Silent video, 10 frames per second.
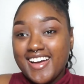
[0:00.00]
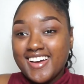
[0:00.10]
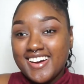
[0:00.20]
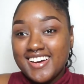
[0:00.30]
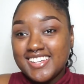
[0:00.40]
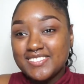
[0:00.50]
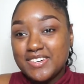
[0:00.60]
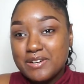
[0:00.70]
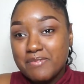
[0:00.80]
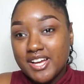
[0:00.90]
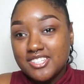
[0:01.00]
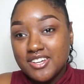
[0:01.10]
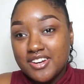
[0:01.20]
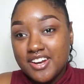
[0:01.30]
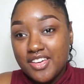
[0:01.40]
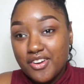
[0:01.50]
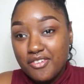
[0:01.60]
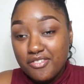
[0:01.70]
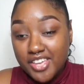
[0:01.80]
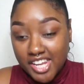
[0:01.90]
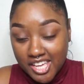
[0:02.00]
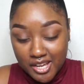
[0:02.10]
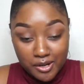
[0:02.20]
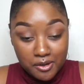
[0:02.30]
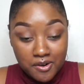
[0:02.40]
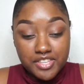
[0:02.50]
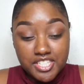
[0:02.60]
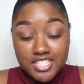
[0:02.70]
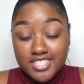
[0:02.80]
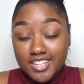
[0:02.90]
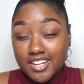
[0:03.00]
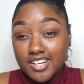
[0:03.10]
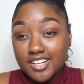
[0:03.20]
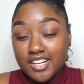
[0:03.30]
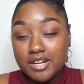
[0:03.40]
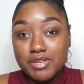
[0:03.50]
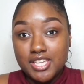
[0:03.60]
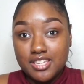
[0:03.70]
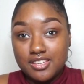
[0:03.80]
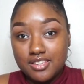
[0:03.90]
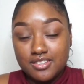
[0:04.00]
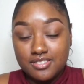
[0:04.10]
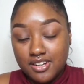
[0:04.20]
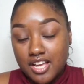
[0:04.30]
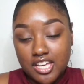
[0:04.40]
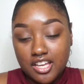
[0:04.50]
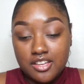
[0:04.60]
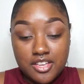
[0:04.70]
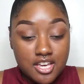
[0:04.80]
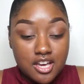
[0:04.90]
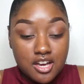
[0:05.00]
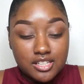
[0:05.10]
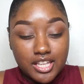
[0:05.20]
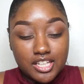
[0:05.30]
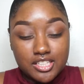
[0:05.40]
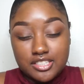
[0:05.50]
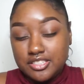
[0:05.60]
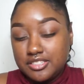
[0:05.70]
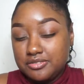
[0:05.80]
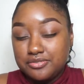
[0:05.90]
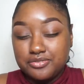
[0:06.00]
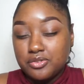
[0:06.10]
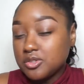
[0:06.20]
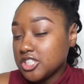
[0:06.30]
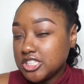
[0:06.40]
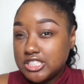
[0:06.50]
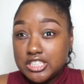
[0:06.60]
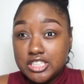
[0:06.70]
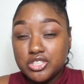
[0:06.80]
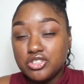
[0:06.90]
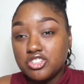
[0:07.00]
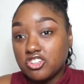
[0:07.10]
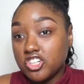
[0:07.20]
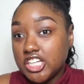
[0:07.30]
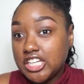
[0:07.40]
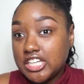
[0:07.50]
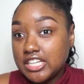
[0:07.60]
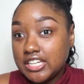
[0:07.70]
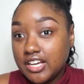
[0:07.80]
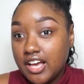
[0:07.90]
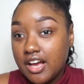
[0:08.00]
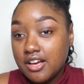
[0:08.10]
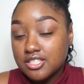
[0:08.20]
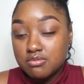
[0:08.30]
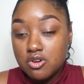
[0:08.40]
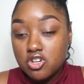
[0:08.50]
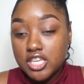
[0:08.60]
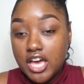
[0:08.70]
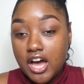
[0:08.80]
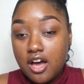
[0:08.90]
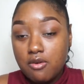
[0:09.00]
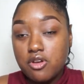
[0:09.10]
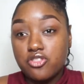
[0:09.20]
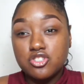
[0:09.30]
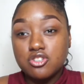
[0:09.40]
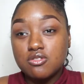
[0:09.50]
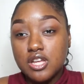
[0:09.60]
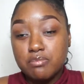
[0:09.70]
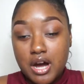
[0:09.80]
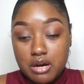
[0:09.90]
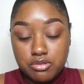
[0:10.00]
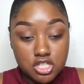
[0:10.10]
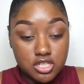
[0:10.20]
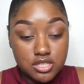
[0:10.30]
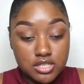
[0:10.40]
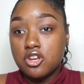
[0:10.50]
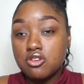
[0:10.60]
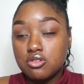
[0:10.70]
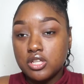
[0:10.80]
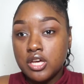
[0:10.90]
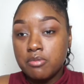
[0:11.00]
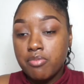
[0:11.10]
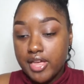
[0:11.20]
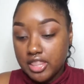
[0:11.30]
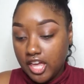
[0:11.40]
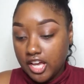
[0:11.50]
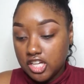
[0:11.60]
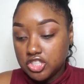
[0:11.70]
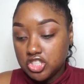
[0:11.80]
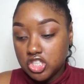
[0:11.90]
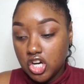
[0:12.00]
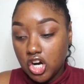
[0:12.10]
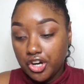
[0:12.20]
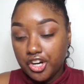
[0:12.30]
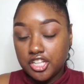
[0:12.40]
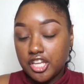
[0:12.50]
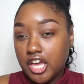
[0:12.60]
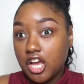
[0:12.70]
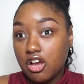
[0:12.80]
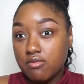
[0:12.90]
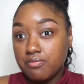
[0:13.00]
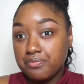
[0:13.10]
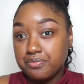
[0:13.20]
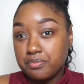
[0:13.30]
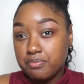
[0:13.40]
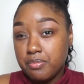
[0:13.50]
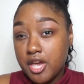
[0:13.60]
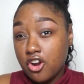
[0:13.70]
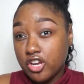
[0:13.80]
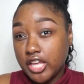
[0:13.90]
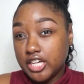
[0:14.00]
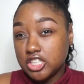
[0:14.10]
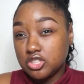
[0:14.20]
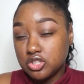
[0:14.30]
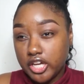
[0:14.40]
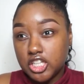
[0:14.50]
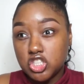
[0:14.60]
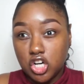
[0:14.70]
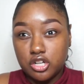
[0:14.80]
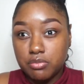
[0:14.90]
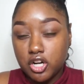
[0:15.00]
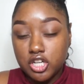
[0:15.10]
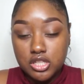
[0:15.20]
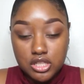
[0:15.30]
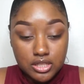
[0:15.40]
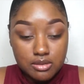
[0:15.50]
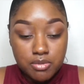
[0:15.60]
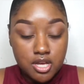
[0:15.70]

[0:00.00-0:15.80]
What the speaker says: guys, welcome back to another video. This is gonna be like a foresty green smoky eye with two lip options, nude lip and like a dark berry, like a dark burgundy lip.